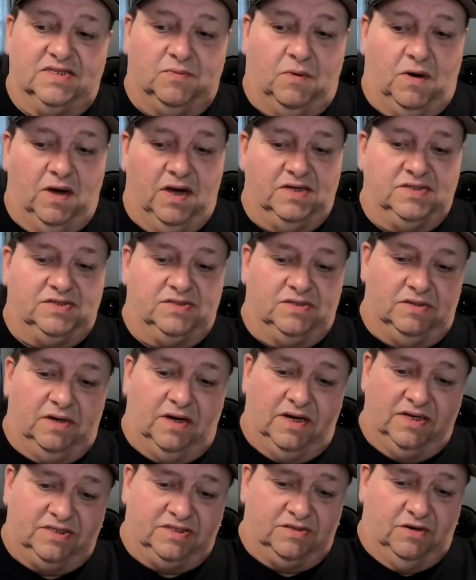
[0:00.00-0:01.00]
why
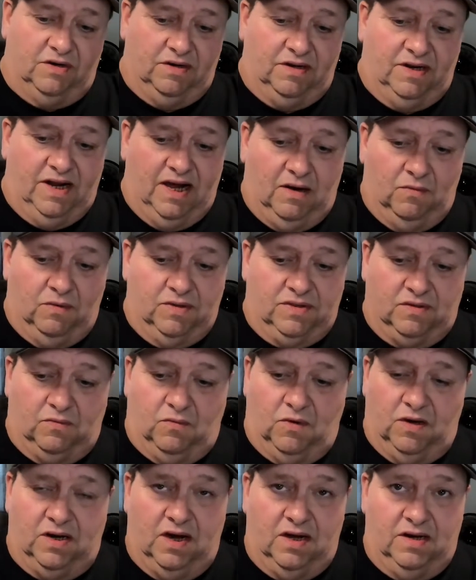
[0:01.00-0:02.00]
I started out with the
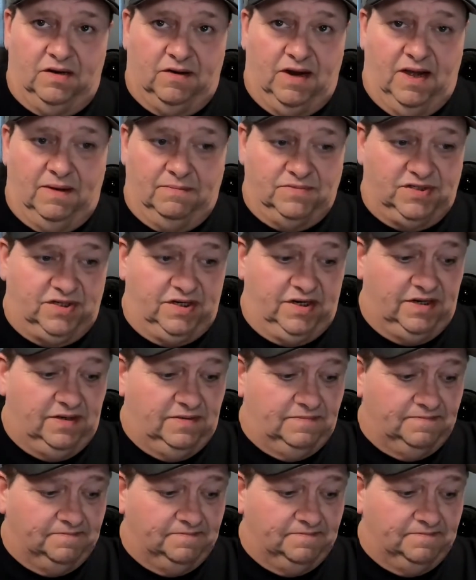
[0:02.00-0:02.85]
100 mg,